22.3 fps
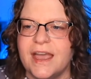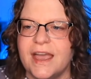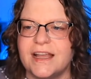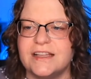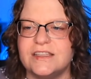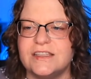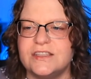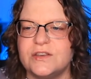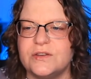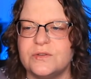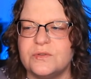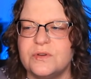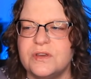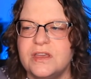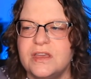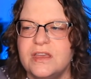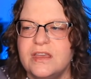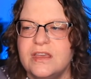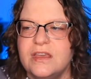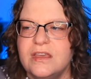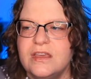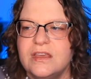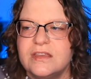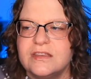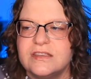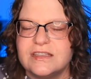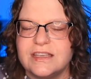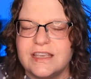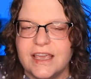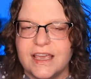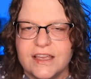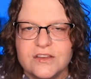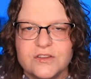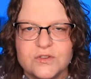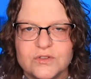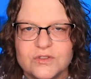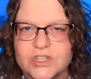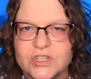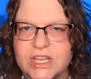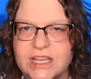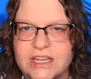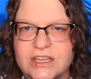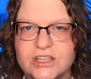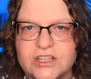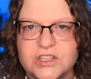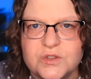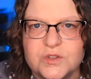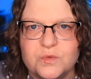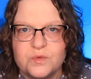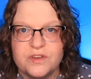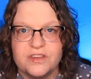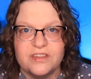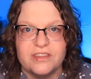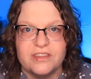And so schedule changes with